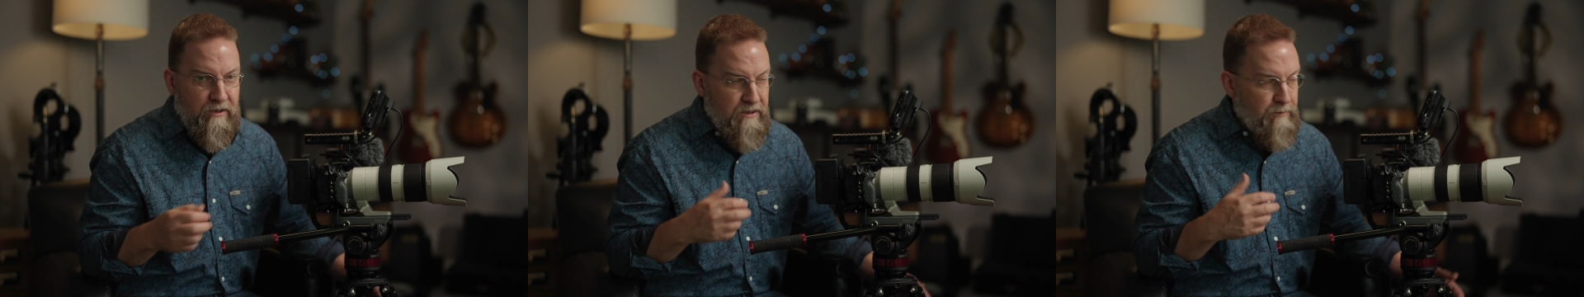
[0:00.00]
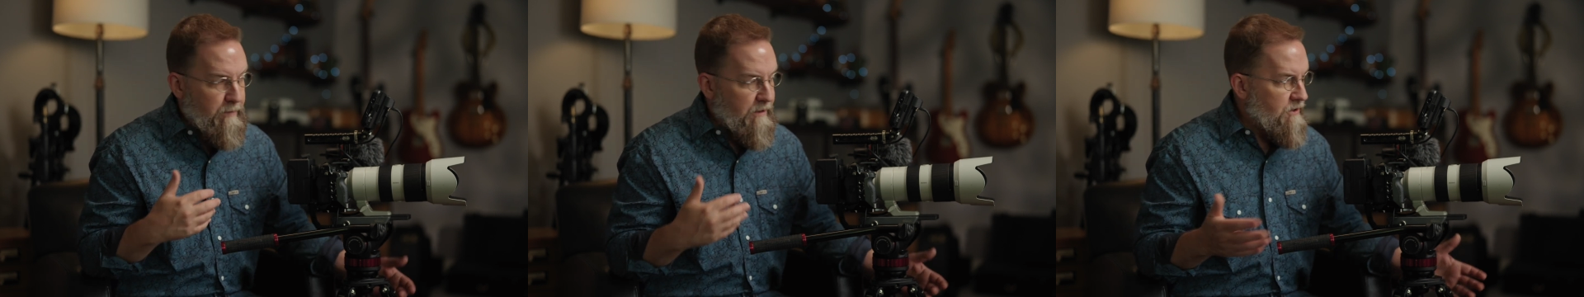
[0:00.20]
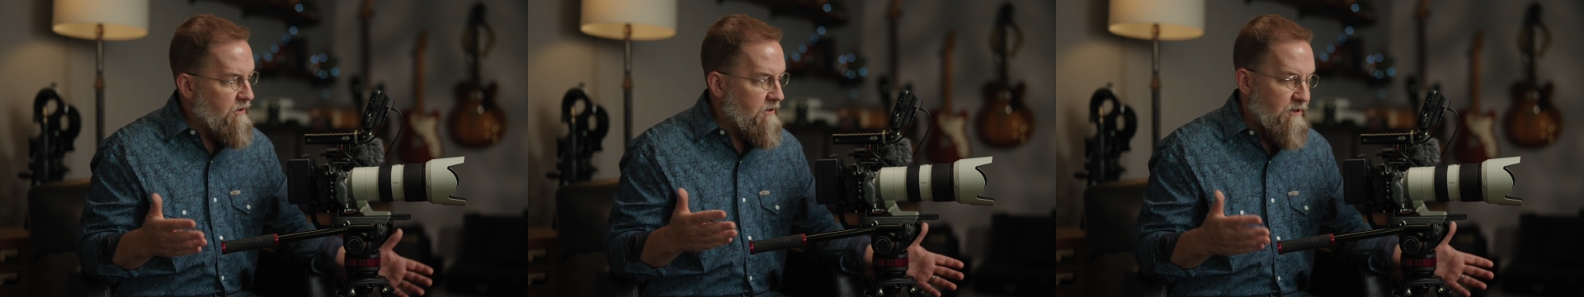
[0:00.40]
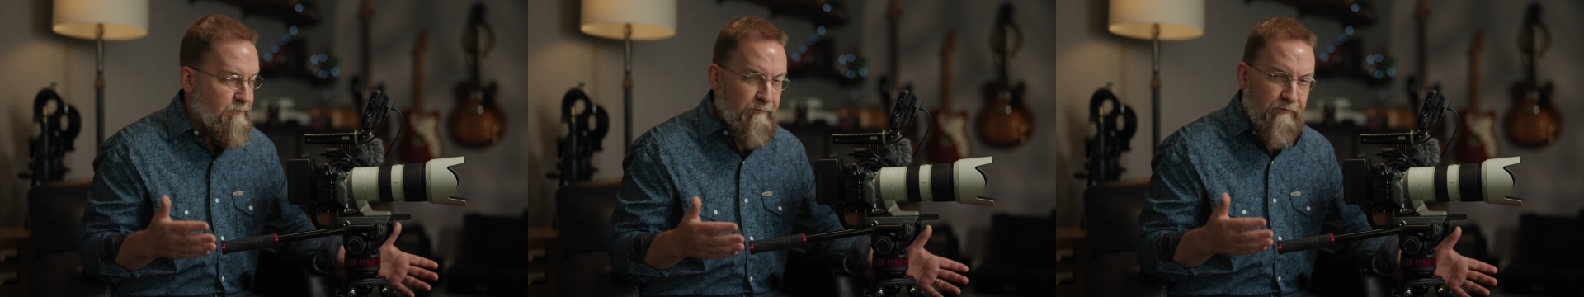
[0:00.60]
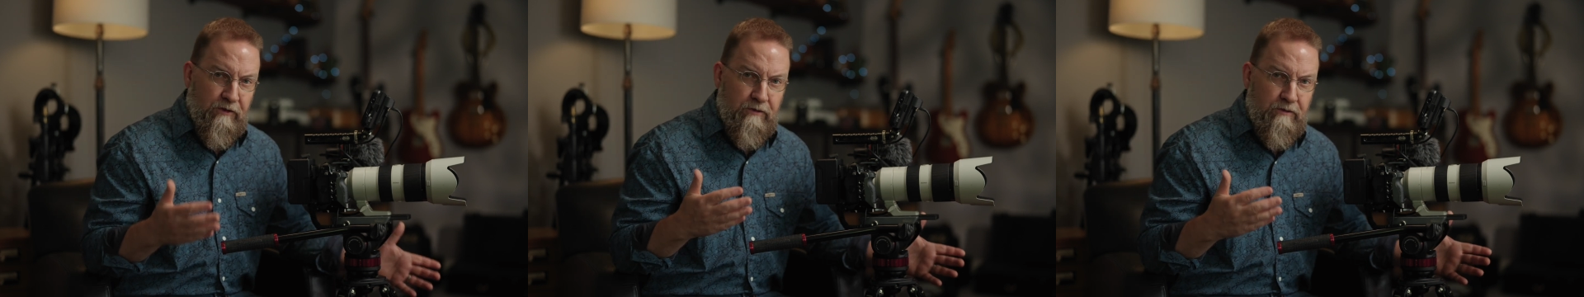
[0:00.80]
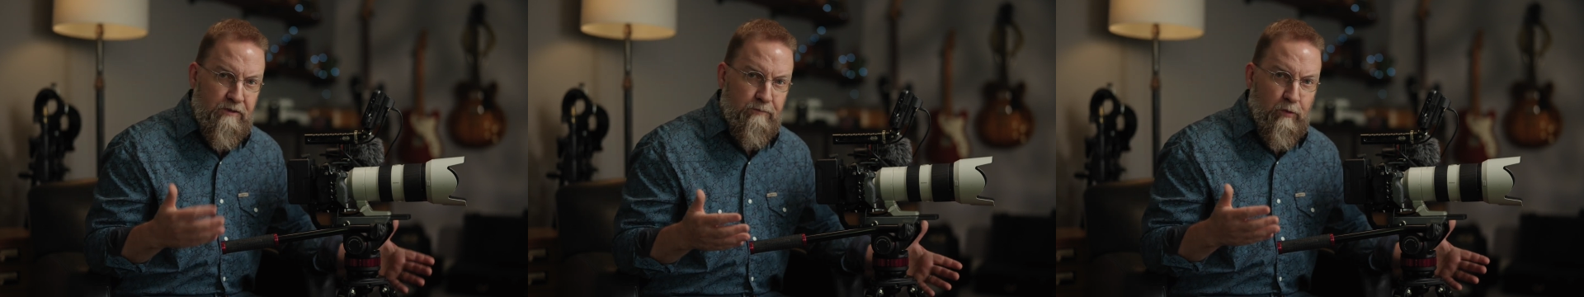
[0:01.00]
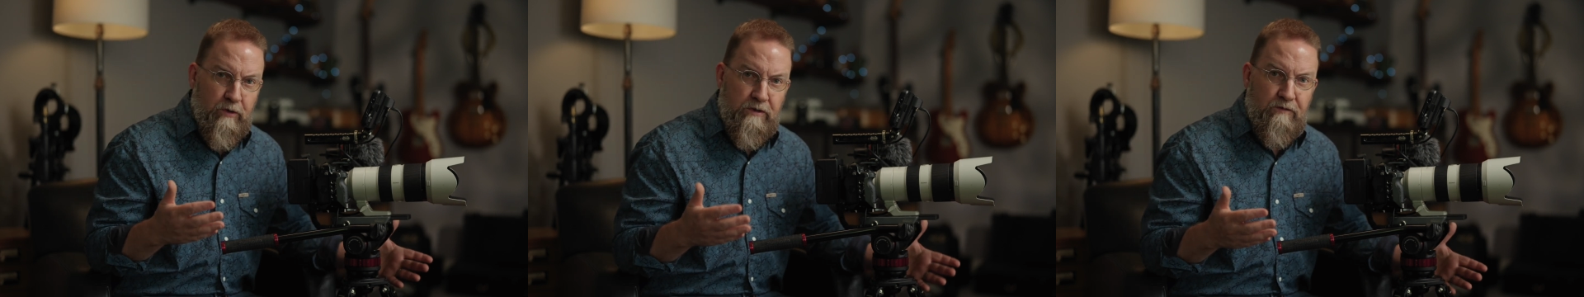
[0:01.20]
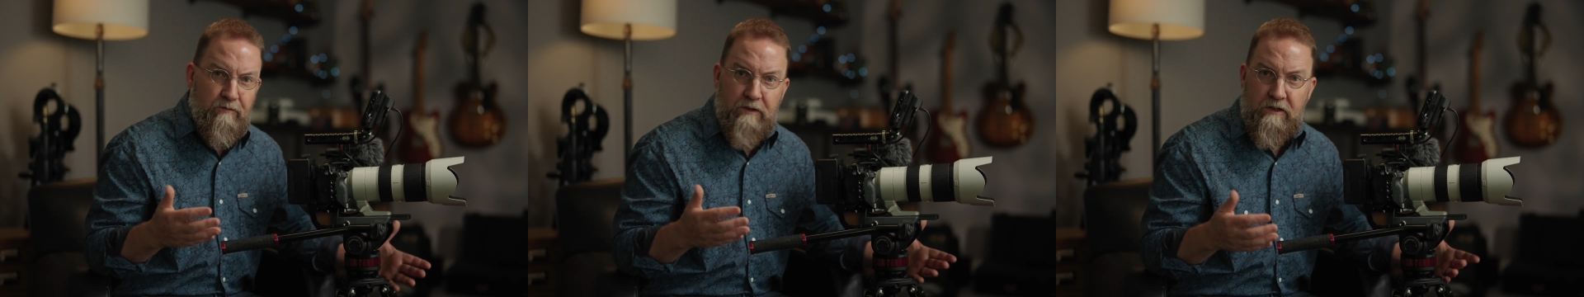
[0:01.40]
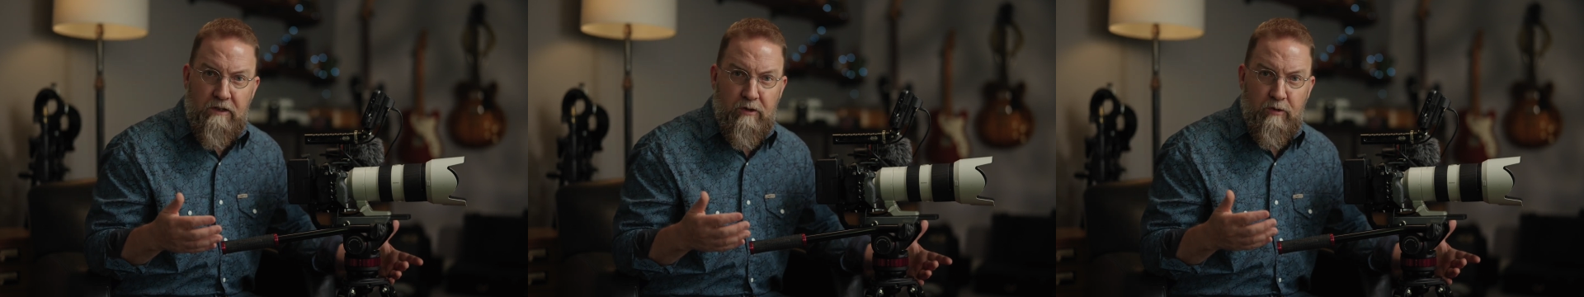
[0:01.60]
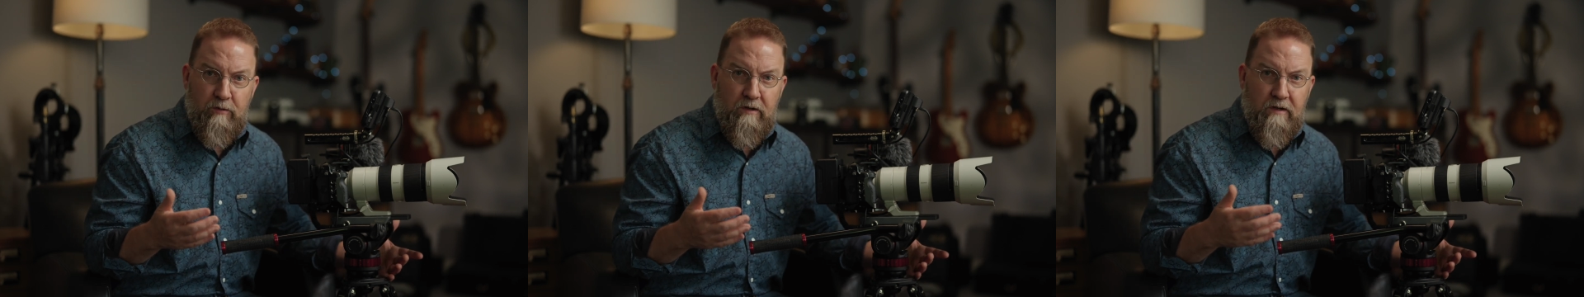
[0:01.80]
especially for sports
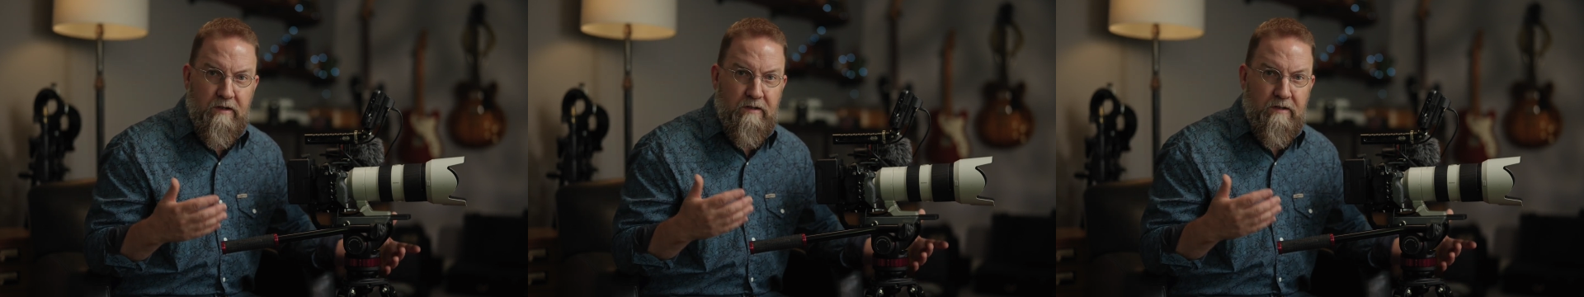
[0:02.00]
video,